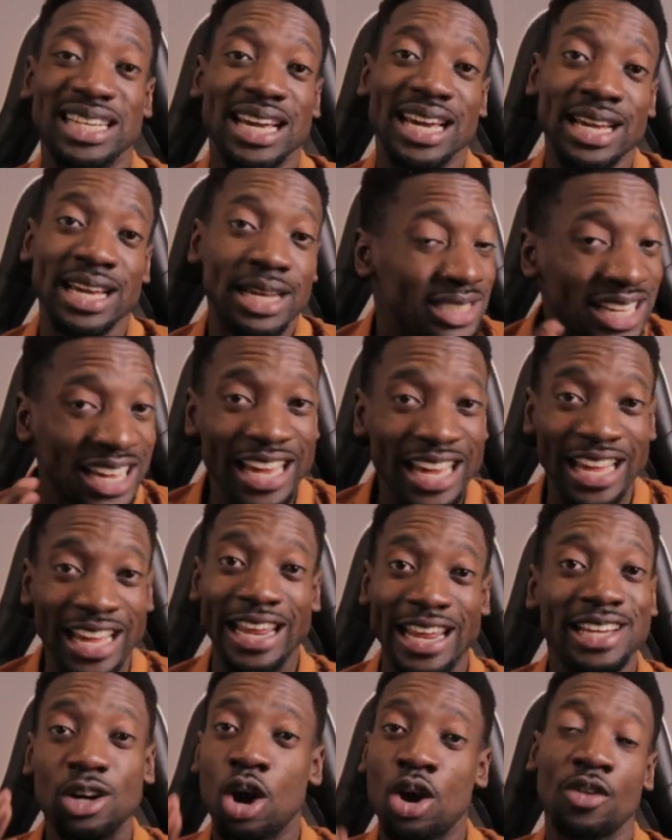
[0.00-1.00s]
is, it is
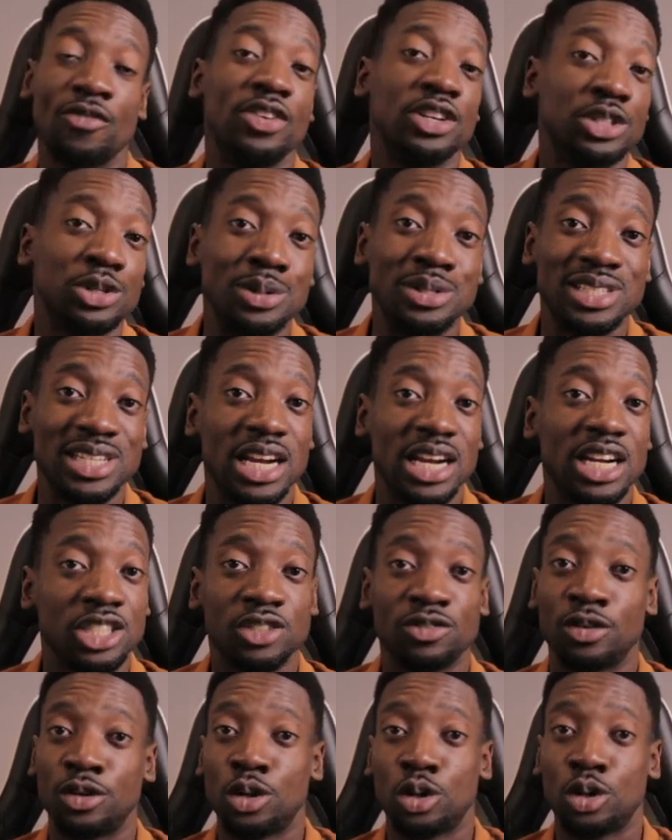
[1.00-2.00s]
artificial intelligence. For
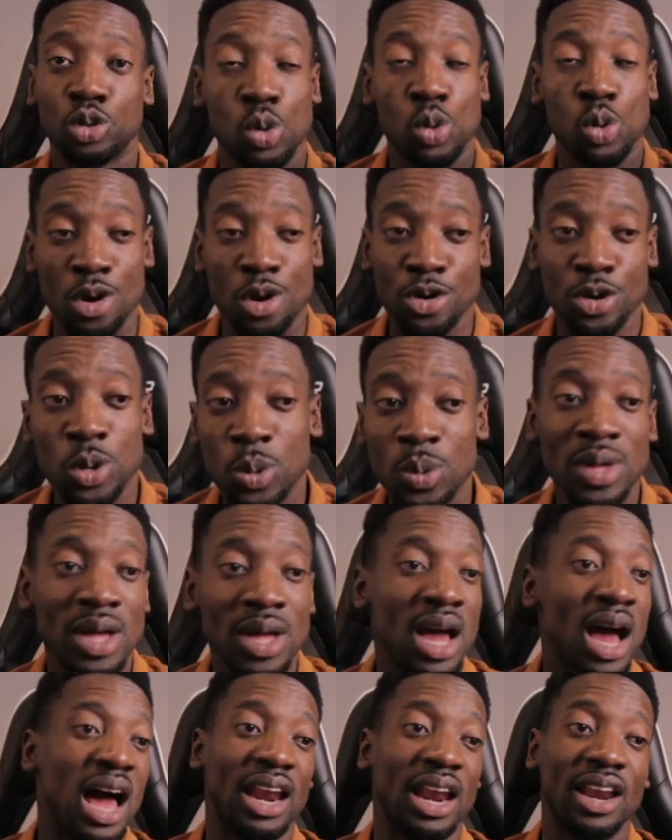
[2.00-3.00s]
those who are new,
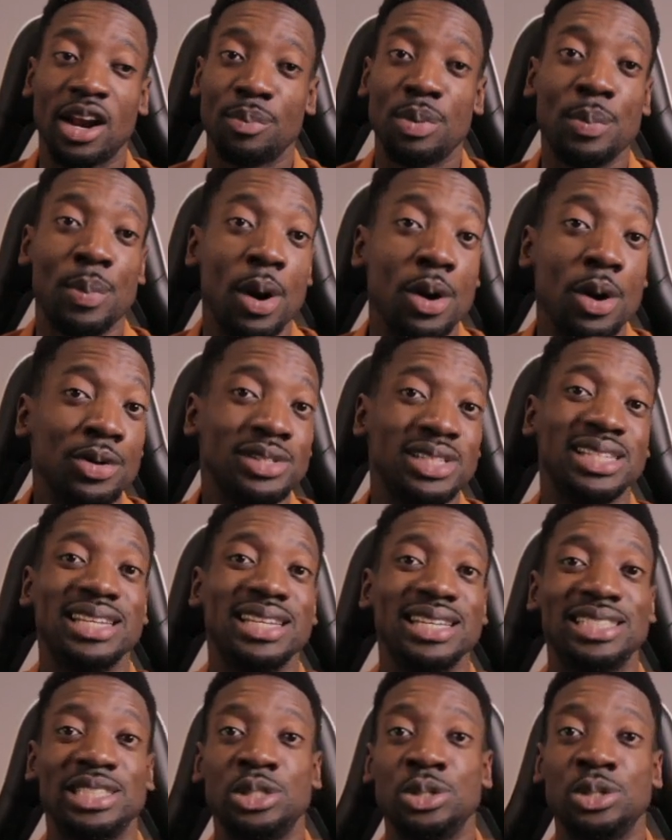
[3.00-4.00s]
a lot of people are using this
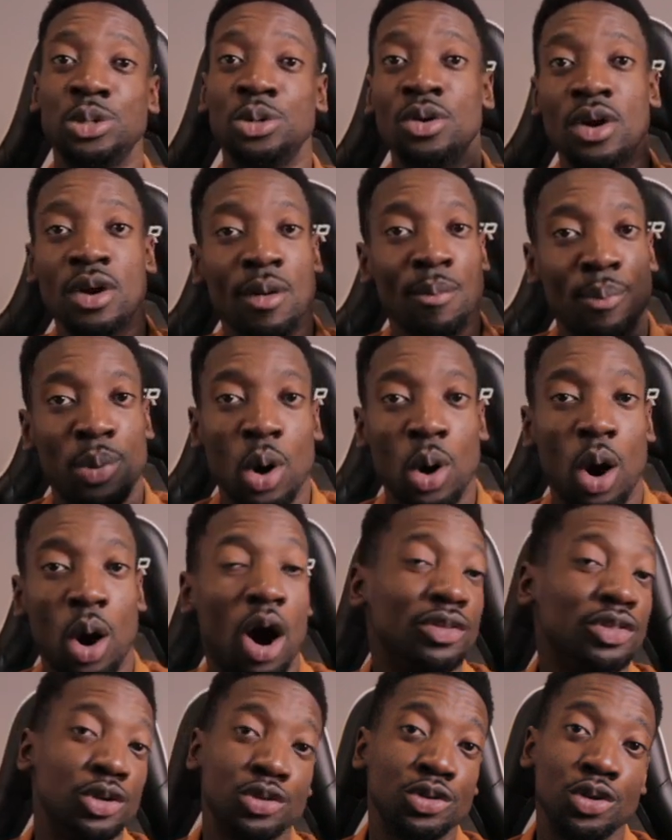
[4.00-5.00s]
to put all the
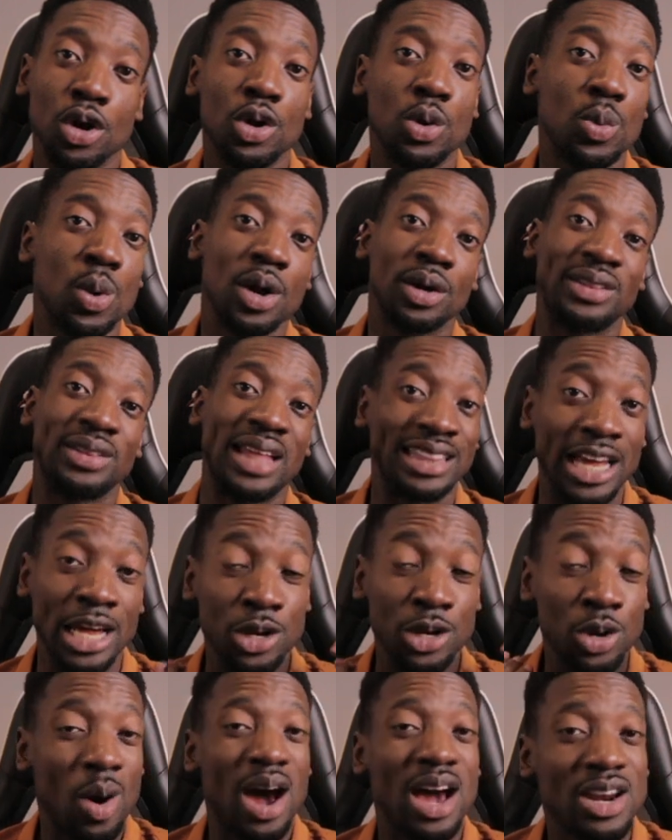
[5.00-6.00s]
dirty work that they know
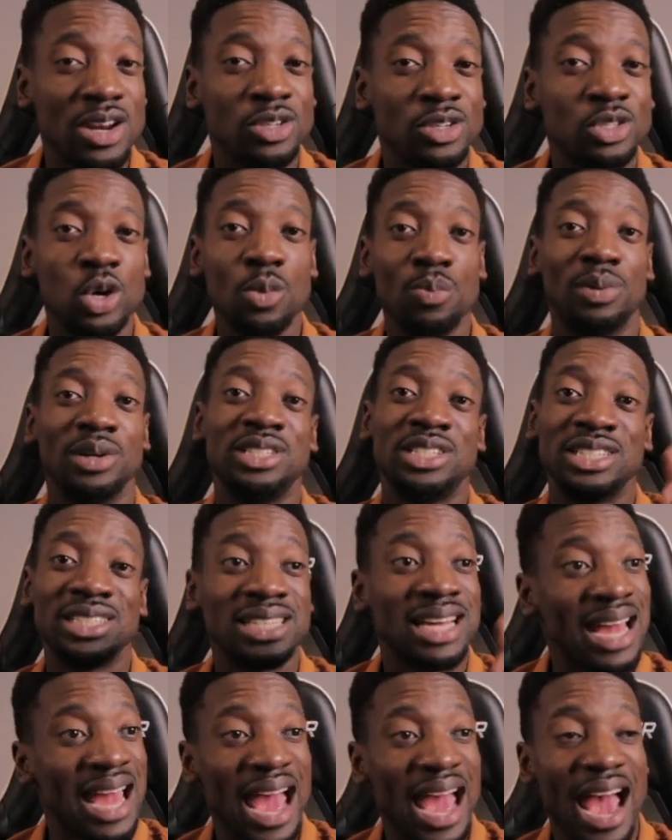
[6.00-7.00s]
how to do, but just
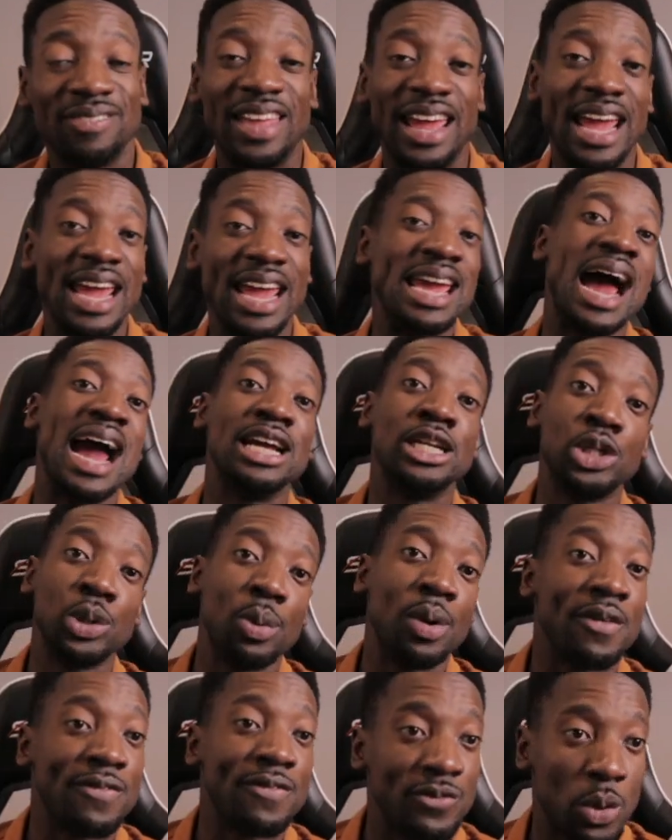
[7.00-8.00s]
have the AI do it
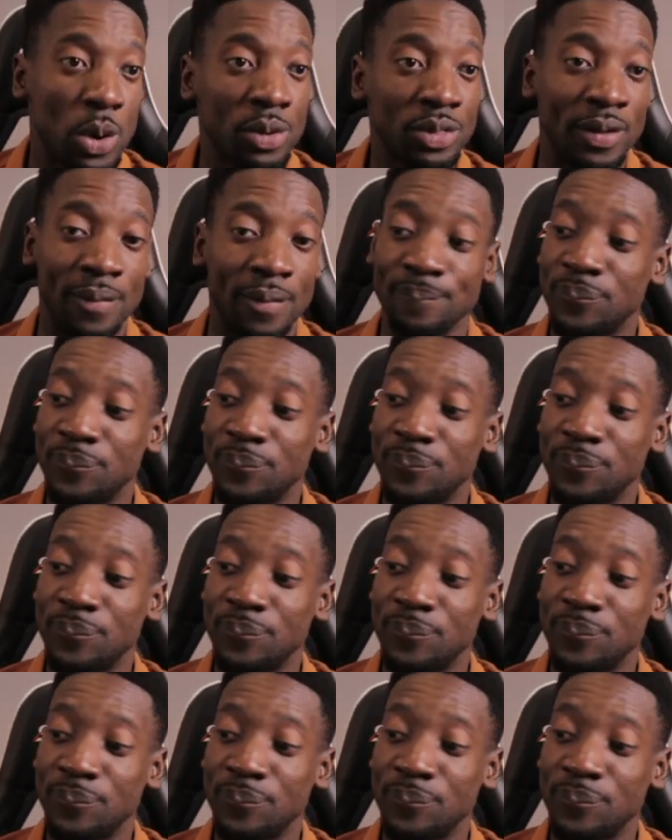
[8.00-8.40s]
for them.